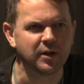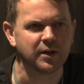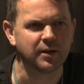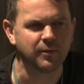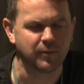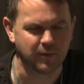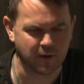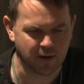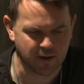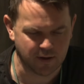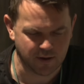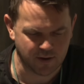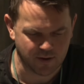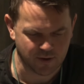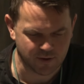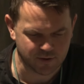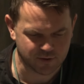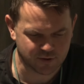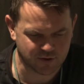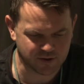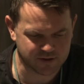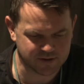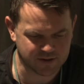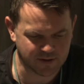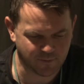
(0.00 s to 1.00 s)
in there. It's
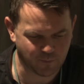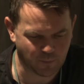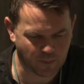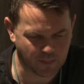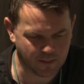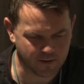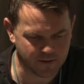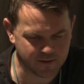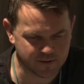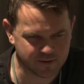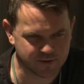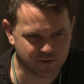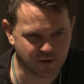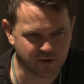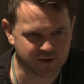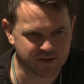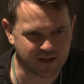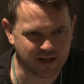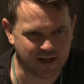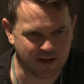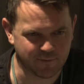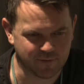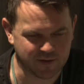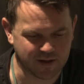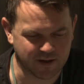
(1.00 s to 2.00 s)
good to
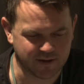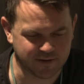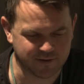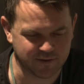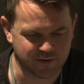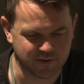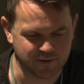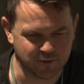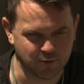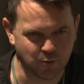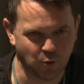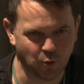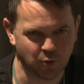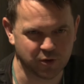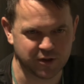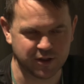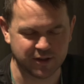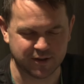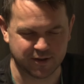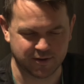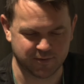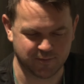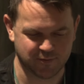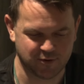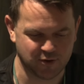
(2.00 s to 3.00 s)
have that
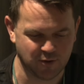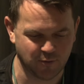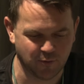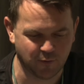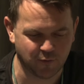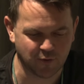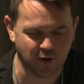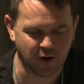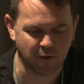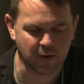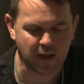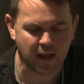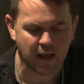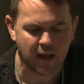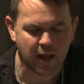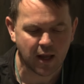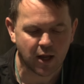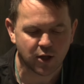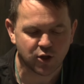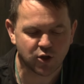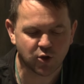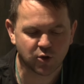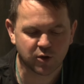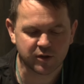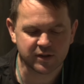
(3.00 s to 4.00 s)
audience to and fro.
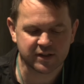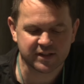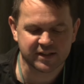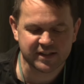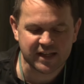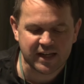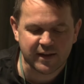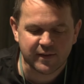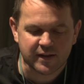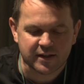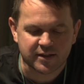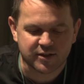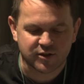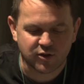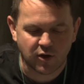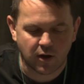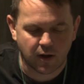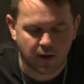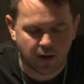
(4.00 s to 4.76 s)
You can see this.